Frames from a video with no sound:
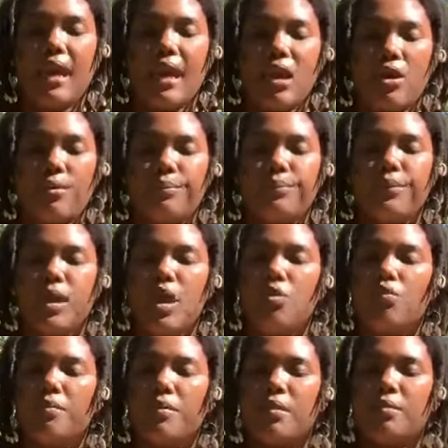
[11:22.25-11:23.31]
care.
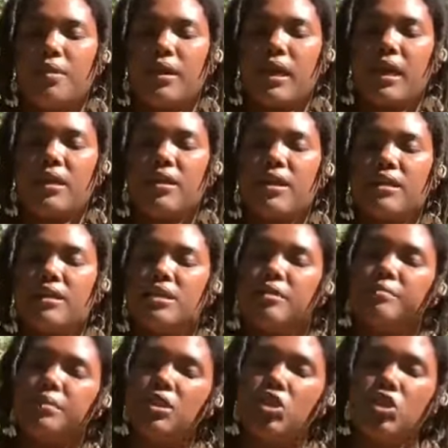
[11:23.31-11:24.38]
Remember, care is a
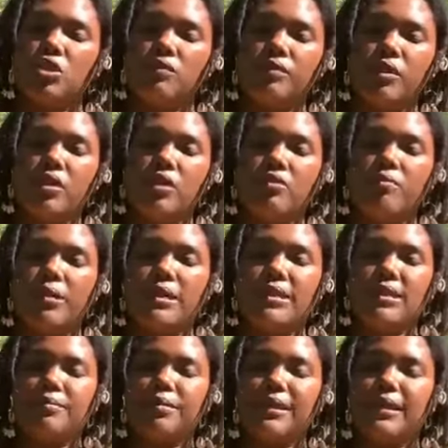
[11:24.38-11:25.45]
dimension of love, but
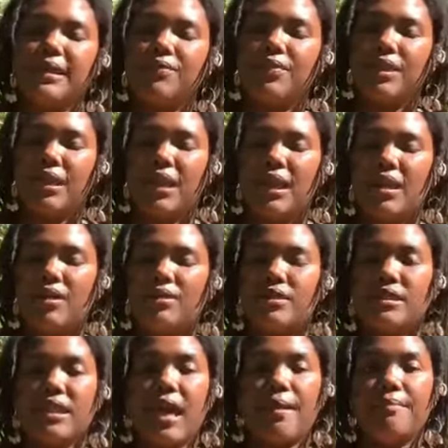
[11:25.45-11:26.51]
simply giving care
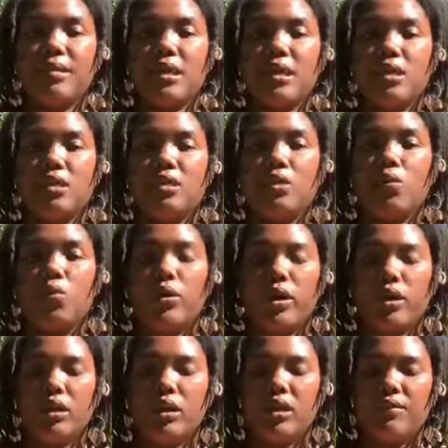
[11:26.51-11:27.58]
does not mean
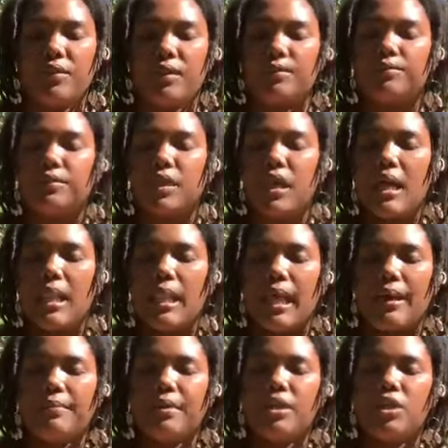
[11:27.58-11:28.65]
we are loving.
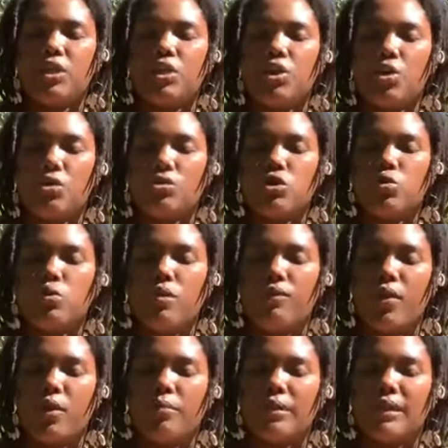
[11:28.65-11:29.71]
Like many adults who were
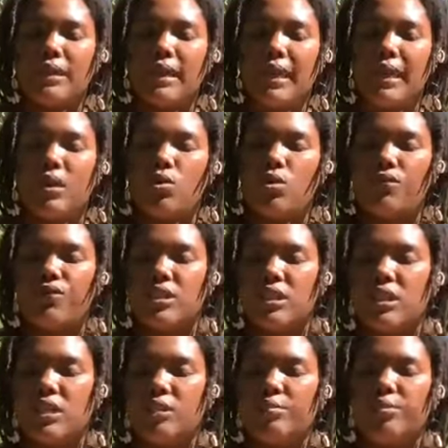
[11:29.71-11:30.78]
verbally and or
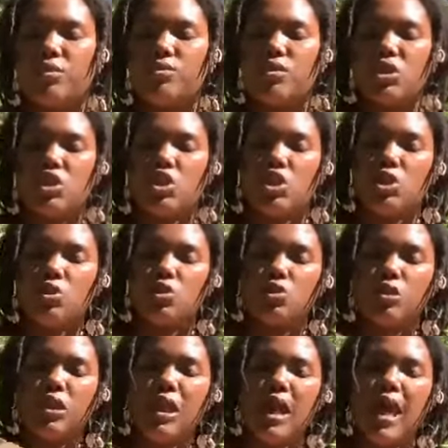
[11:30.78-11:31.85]
physically abused as
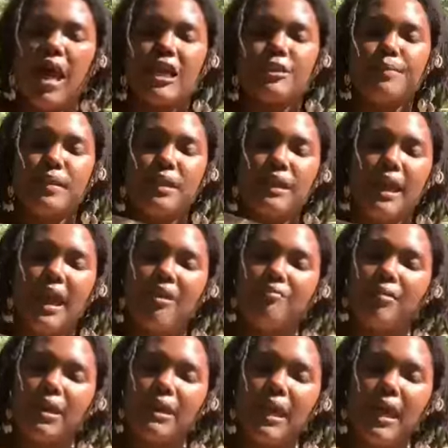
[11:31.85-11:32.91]
children, I spent a lot
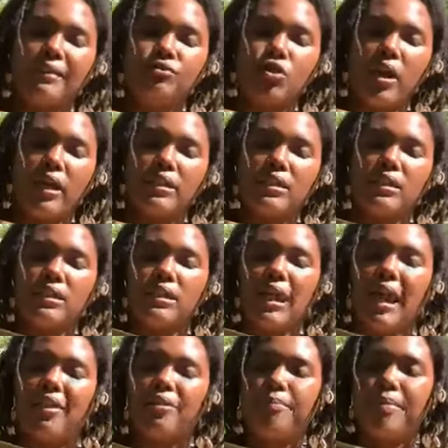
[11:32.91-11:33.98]
of my life trying to
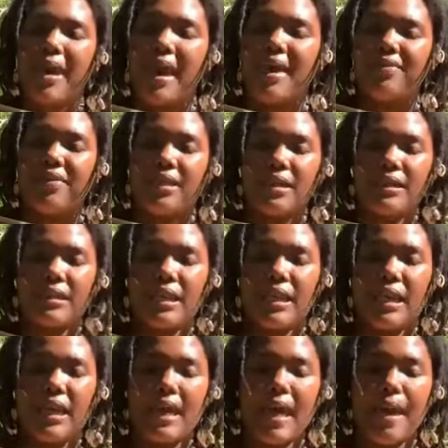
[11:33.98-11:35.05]
deny the bad things
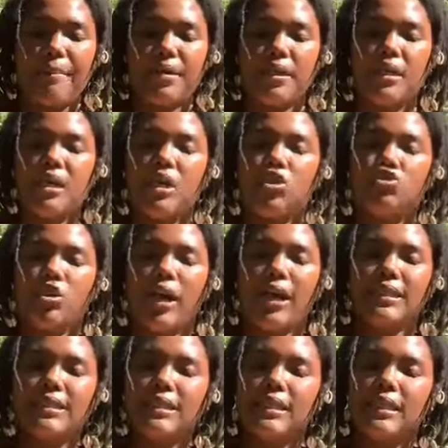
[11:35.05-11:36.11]
that had happened,
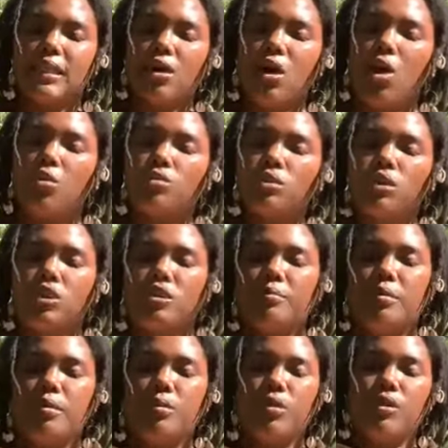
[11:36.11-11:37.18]
trying to cling only to the
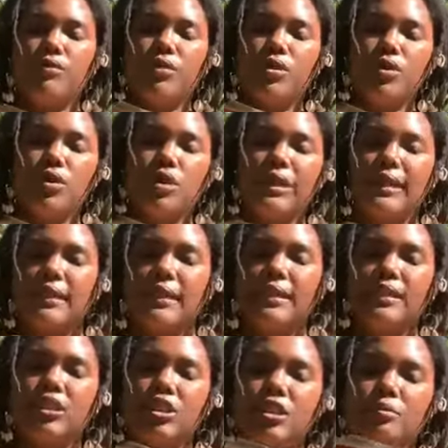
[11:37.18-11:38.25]
memory of good and
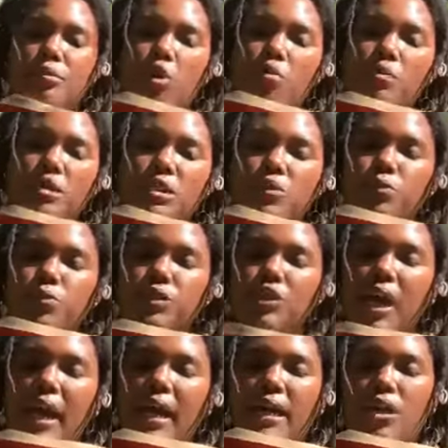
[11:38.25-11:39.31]
delicious moments in which
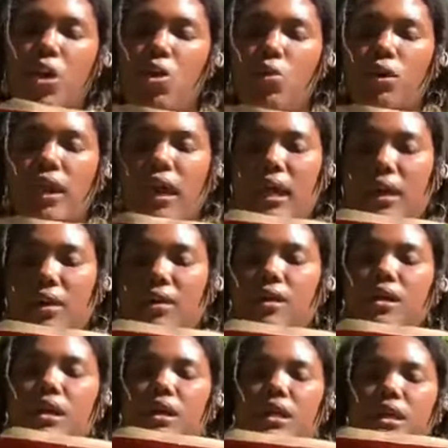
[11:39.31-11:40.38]
I had known care.
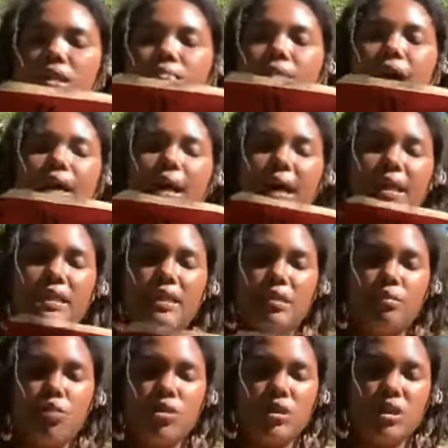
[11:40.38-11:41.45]
In my case,
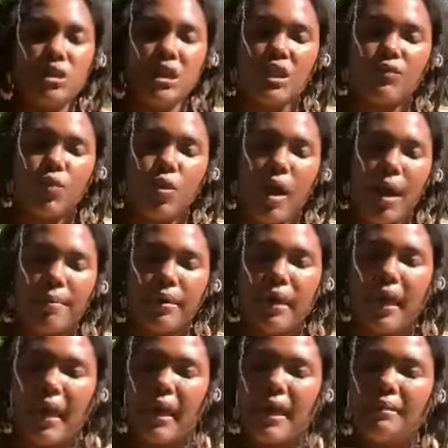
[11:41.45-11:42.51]
the more successful I
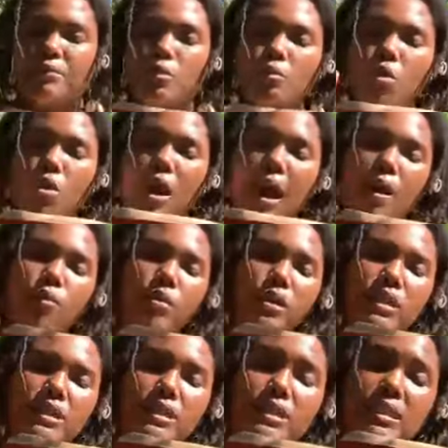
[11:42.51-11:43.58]
became, the more I
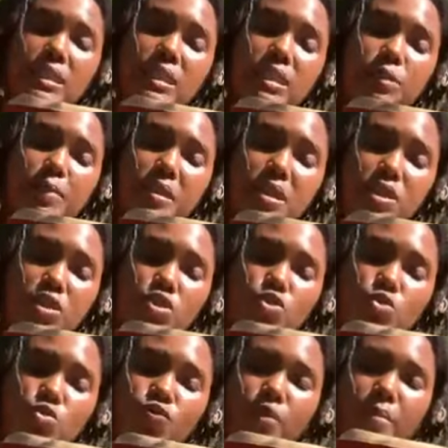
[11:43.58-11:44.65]
wanted to cease speaking the
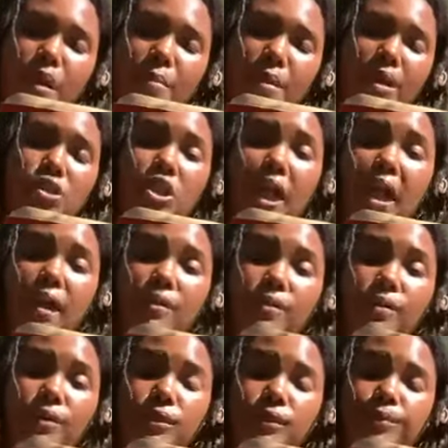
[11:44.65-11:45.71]
truth about my
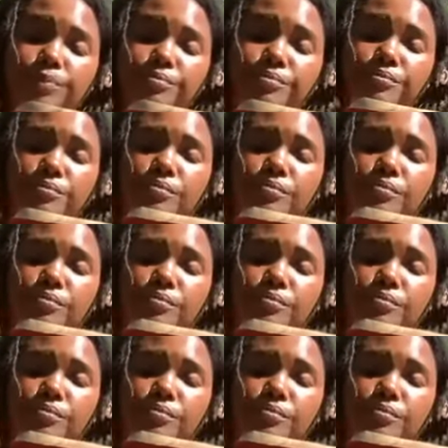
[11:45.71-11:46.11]
childhood.